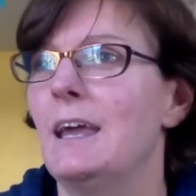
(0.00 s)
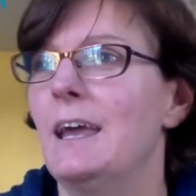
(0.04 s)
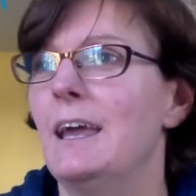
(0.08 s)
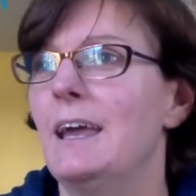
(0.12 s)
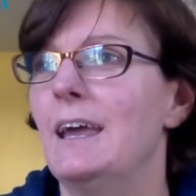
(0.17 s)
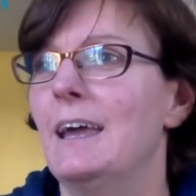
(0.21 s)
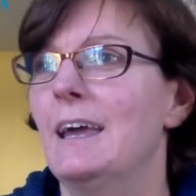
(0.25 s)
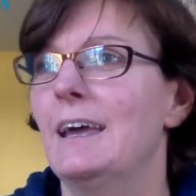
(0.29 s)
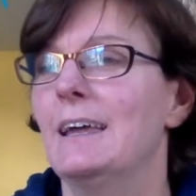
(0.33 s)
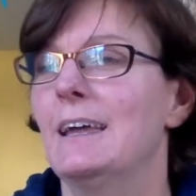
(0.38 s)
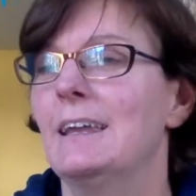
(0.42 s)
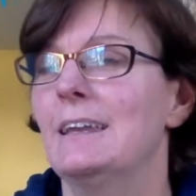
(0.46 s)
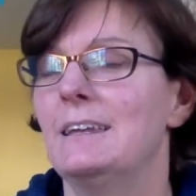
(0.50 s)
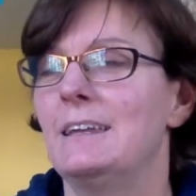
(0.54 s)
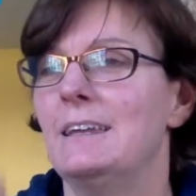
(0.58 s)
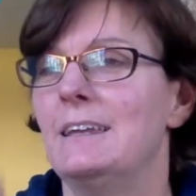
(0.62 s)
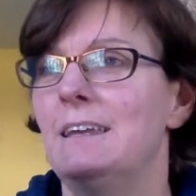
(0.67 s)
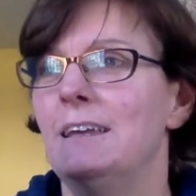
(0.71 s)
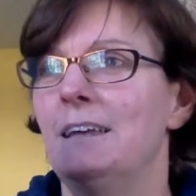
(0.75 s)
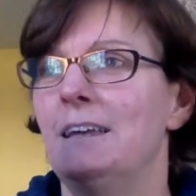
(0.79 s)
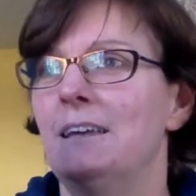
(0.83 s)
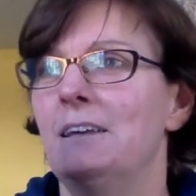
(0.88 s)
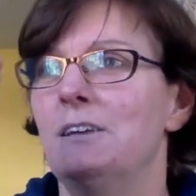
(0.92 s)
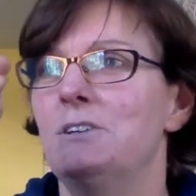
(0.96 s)
And
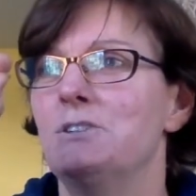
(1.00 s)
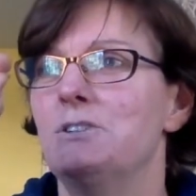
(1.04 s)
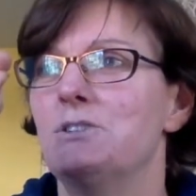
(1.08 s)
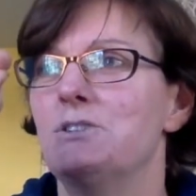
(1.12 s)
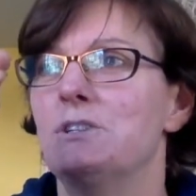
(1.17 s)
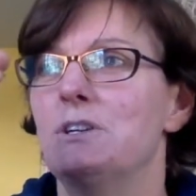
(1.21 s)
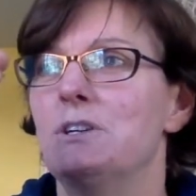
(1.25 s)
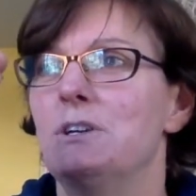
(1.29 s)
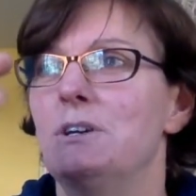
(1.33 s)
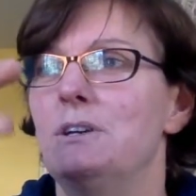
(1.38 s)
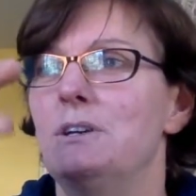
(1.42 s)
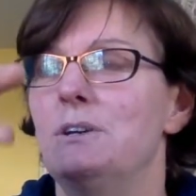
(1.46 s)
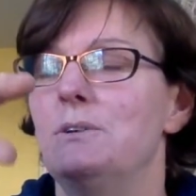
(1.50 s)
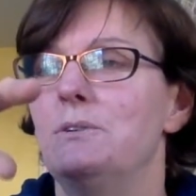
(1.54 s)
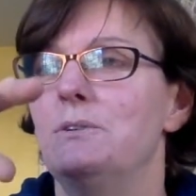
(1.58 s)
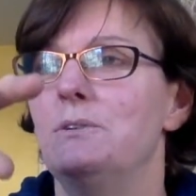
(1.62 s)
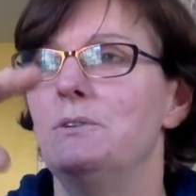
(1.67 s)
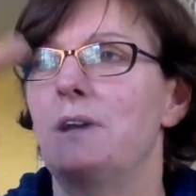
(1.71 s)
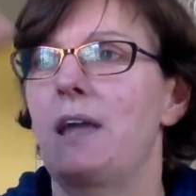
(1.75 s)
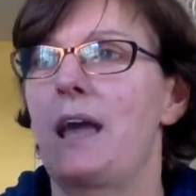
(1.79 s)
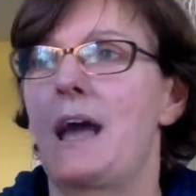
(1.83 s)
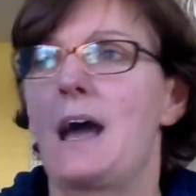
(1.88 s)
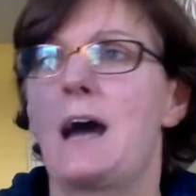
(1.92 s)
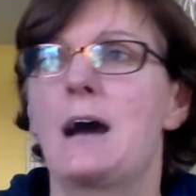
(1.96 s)
she
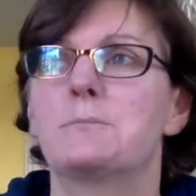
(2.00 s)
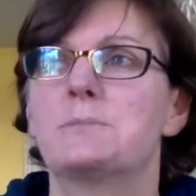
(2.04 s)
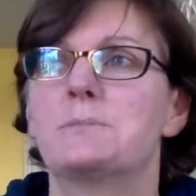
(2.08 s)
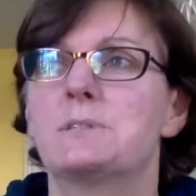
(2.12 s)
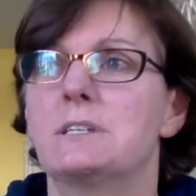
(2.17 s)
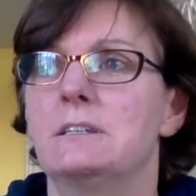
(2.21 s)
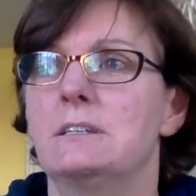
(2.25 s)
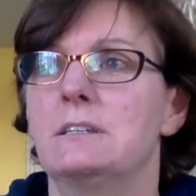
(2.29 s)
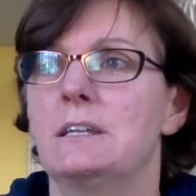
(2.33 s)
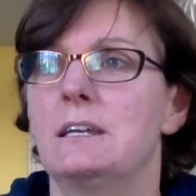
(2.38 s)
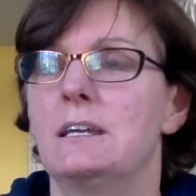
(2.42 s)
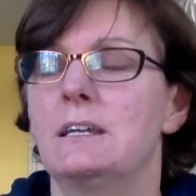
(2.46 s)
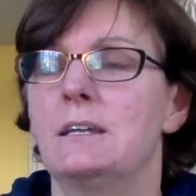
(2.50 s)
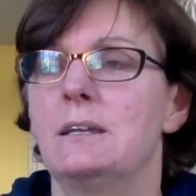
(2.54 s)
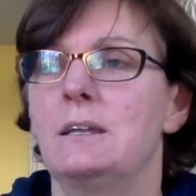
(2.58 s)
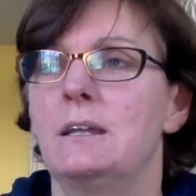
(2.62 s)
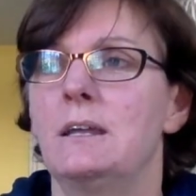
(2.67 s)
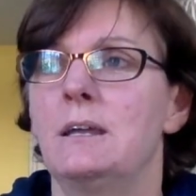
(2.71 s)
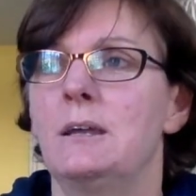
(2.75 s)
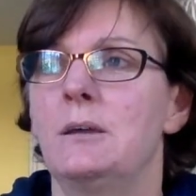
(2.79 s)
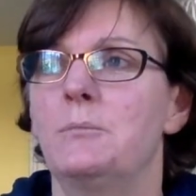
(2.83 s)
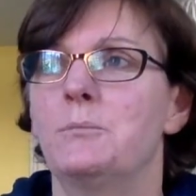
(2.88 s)
captioned it,